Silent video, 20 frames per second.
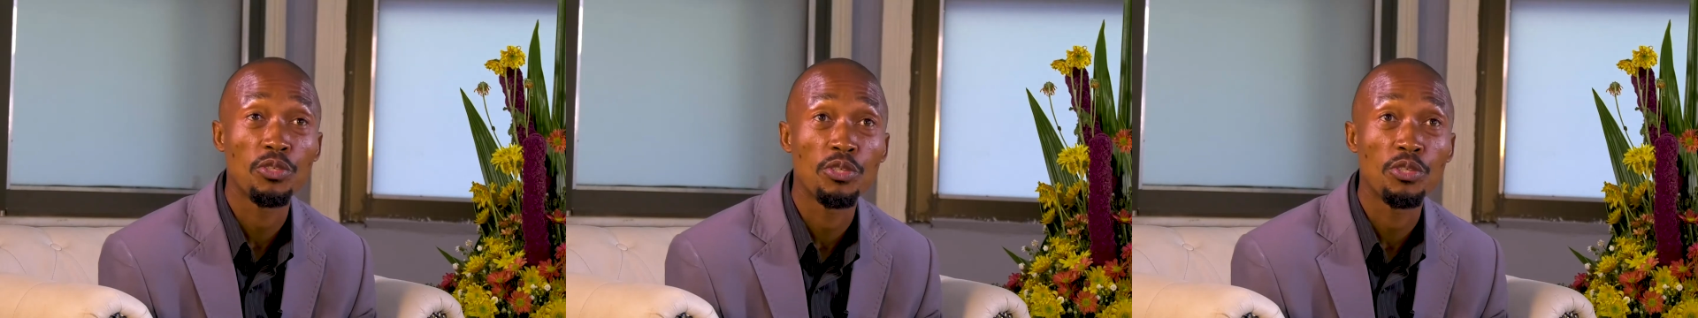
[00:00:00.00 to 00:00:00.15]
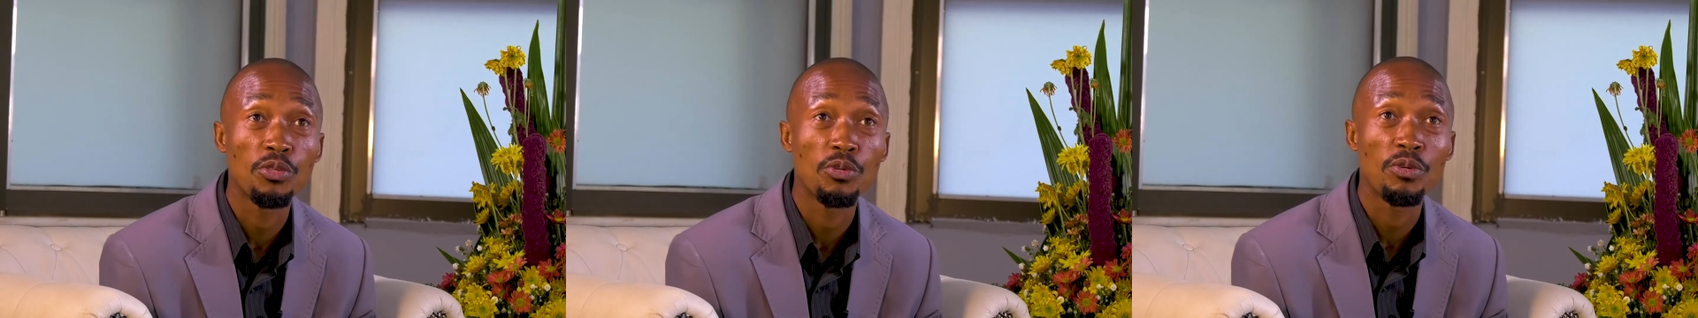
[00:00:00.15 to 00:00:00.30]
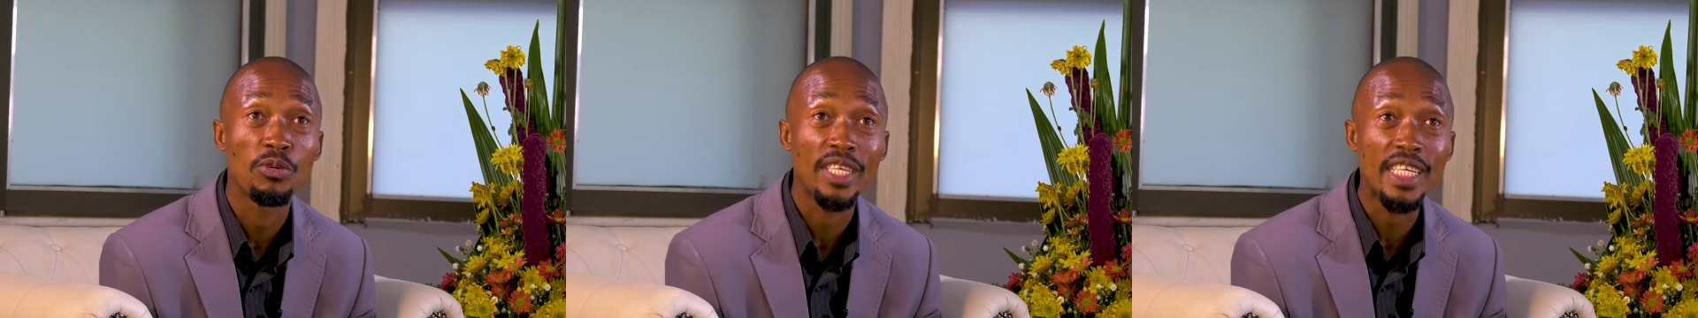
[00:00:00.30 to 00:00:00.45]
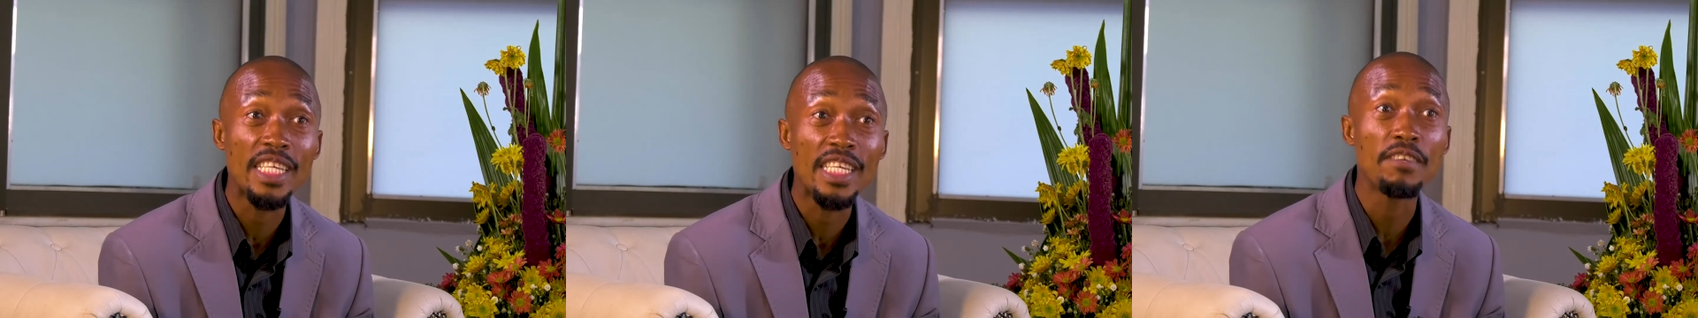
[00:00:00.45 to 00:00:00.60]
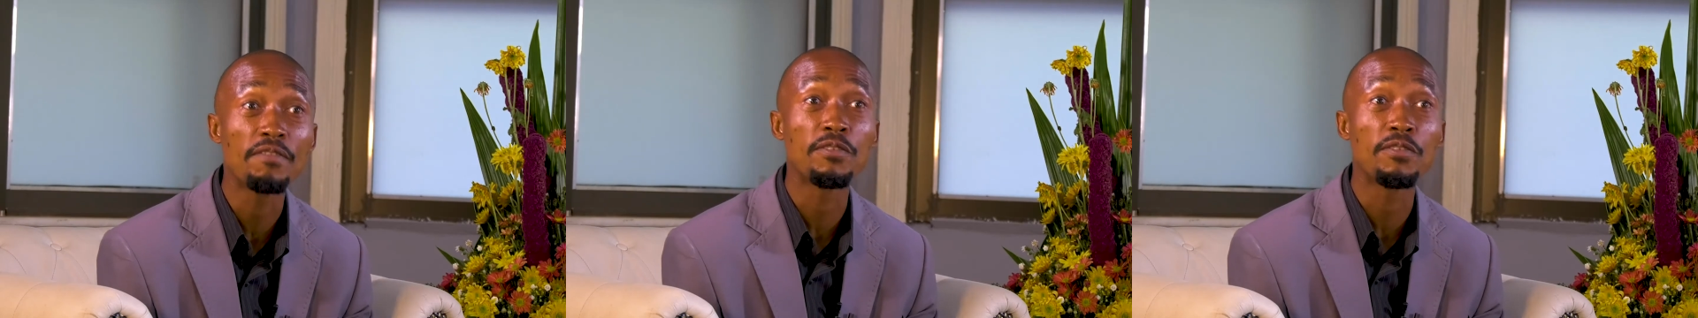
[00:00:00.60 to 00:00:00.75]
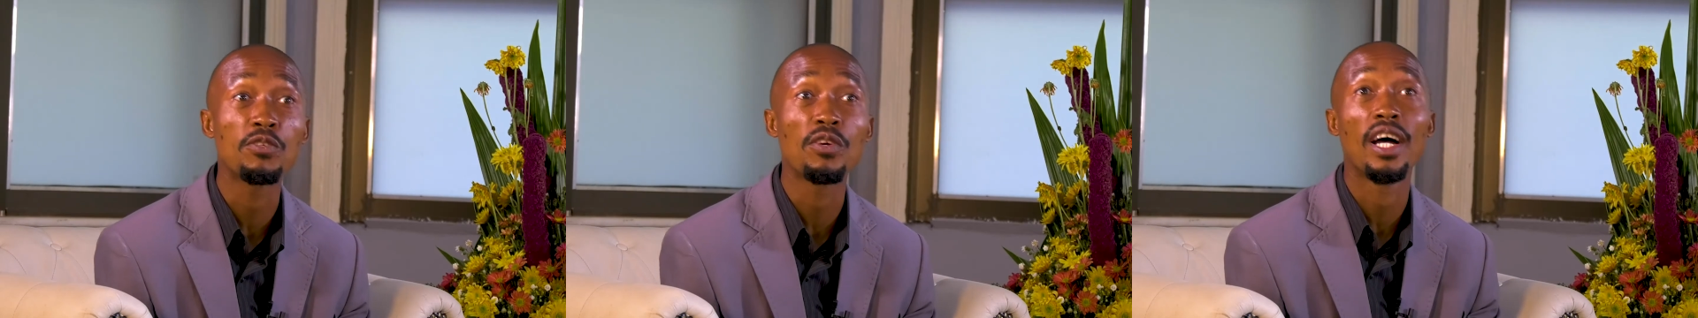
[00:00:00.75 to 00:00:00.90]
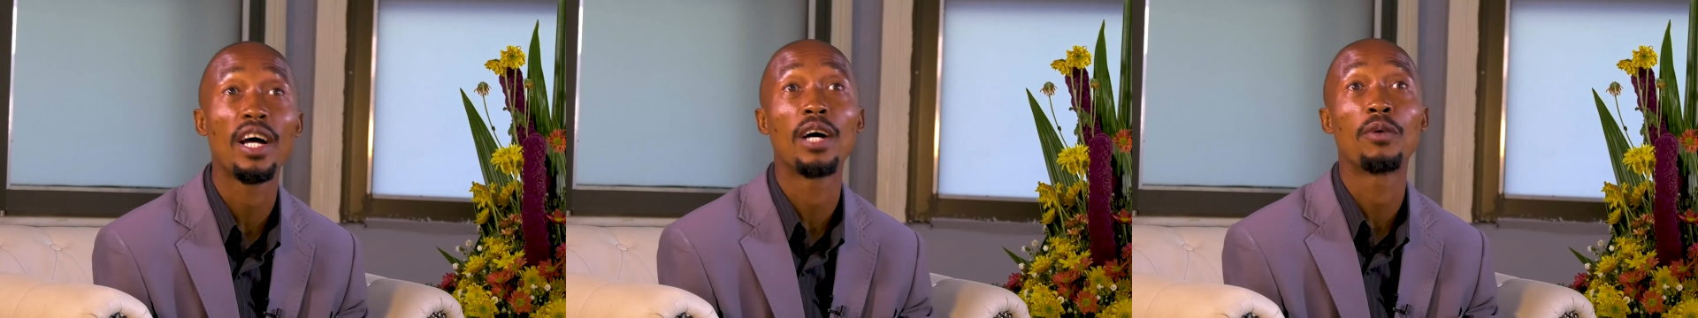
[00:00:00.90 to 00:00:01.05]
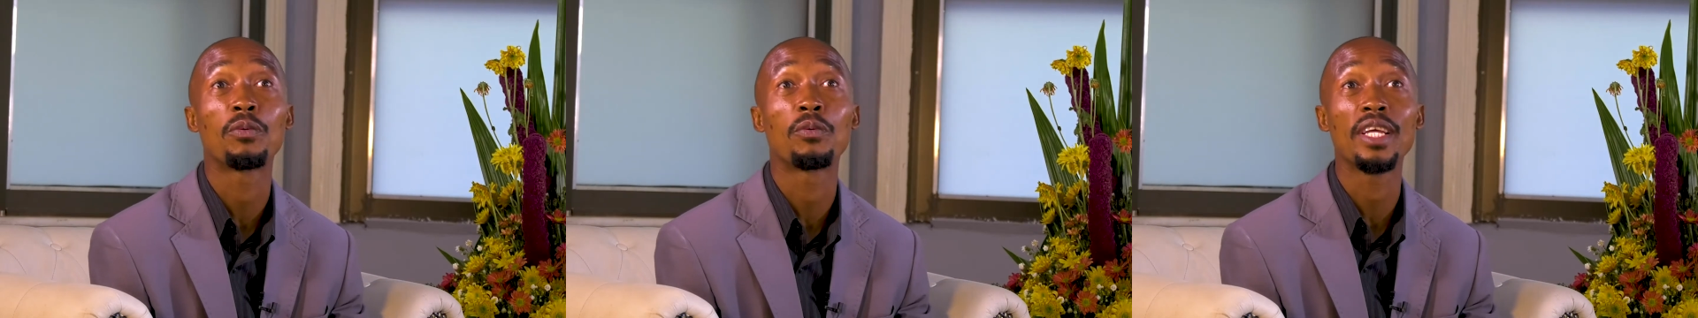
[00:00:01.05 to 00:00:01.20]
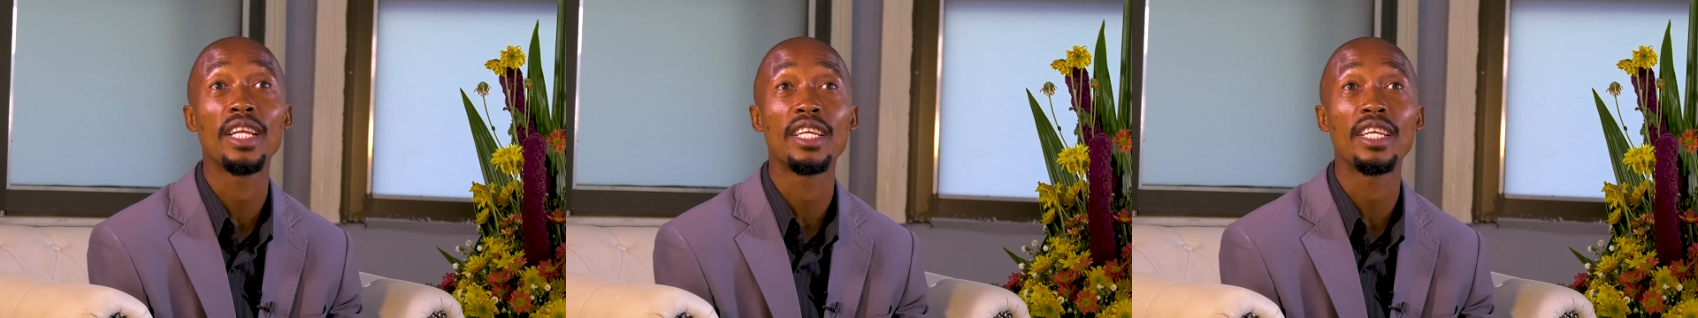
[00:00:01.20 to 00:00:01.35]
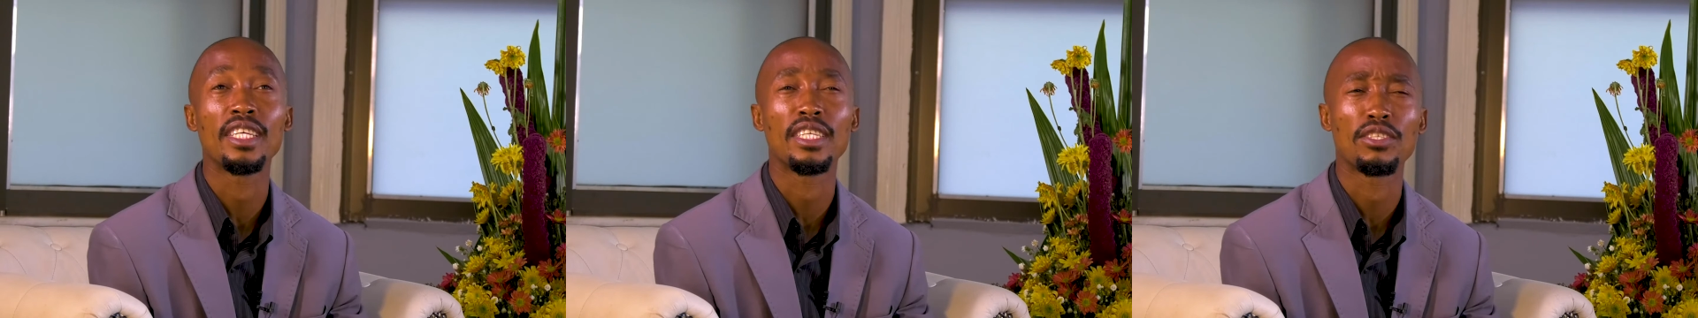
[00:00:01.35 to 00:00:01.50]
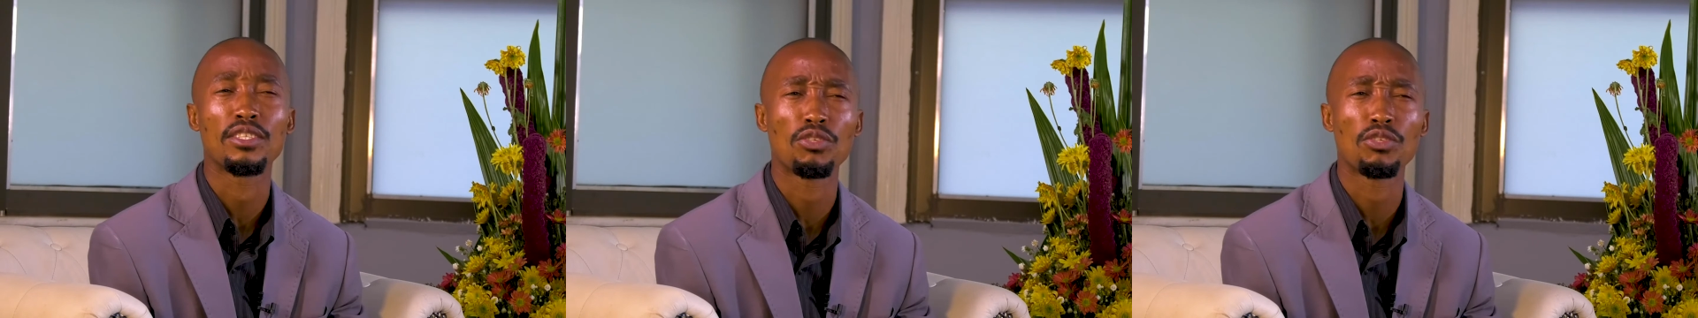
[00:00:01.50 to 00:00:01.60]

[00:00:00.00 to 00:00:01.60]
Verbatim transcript: you if you are willing.